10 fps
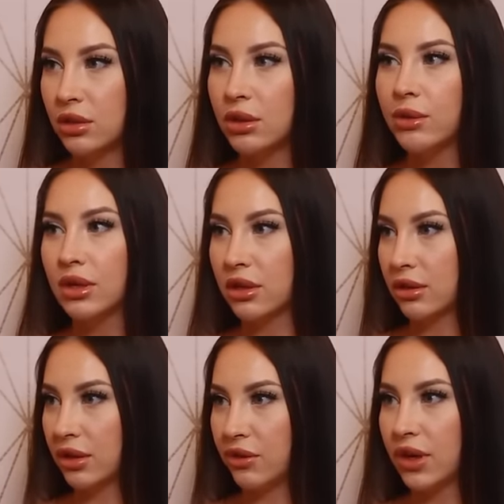You are
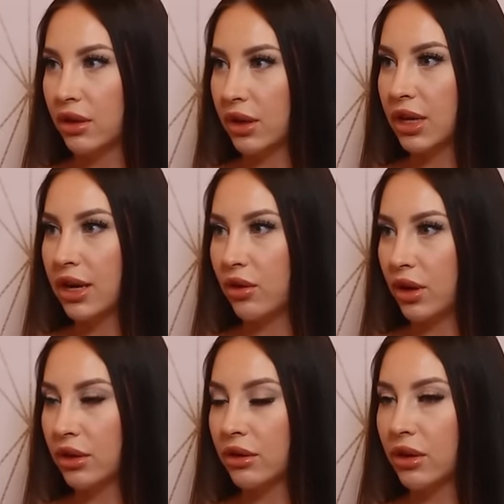literally figuring it out
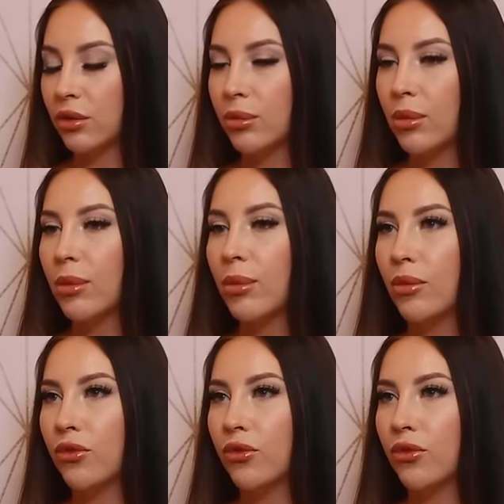on your own mm-hmm.